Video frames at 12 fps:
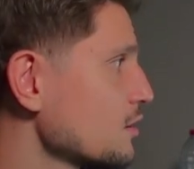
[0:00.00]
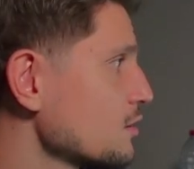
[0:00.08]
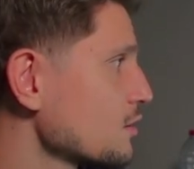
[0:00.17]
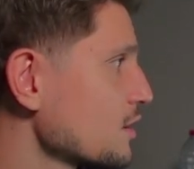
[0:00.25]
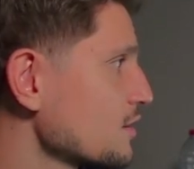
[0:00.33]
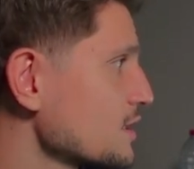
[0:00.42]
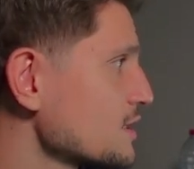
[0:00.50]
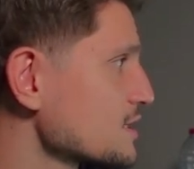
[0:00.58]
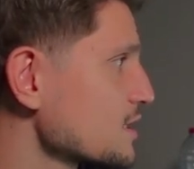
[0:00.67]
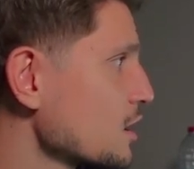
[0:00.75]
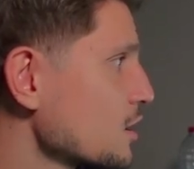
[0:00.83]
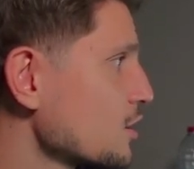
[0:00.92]
Look at
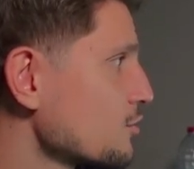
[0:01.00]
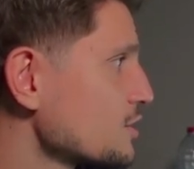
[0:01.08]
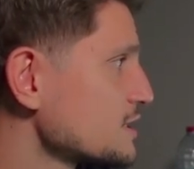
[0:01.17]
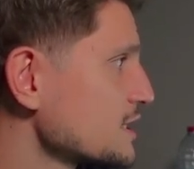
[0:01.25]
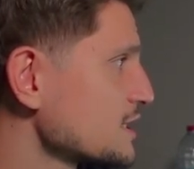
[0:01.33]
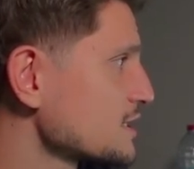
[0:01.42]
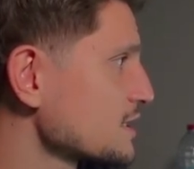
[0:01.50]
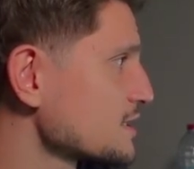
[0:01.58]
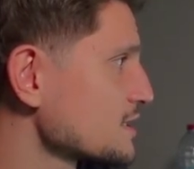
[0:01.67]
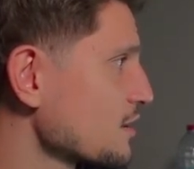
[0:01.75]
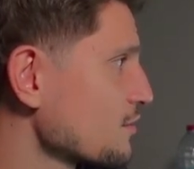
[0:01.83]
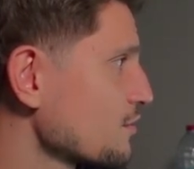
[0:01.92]
this,
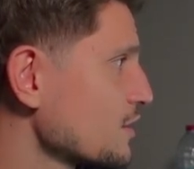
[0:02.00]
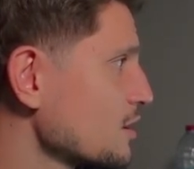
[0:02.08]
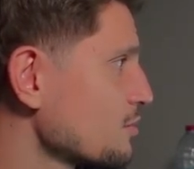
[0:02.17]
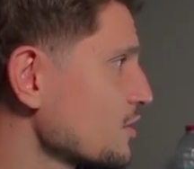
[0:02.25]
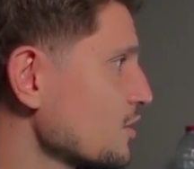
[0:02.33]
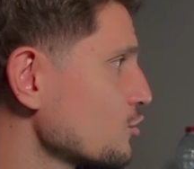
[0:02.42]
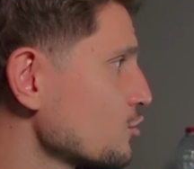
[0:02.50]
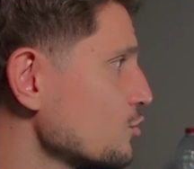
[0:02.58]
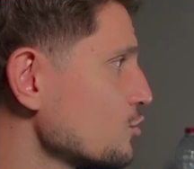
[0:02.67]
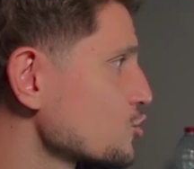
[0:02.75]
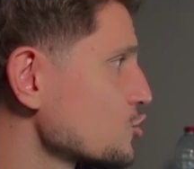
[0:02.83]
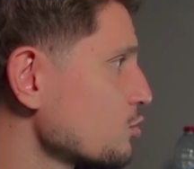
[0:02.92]
resistance flipped into
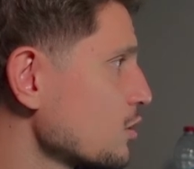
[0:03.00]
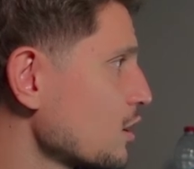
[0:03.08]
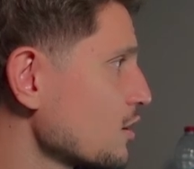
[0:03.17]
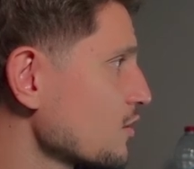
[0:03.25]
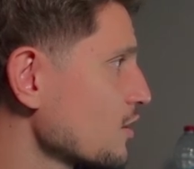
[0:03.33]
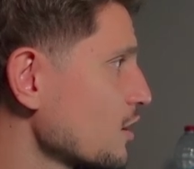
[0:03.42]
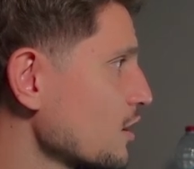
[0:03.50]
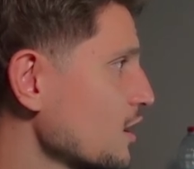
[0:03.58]
new support.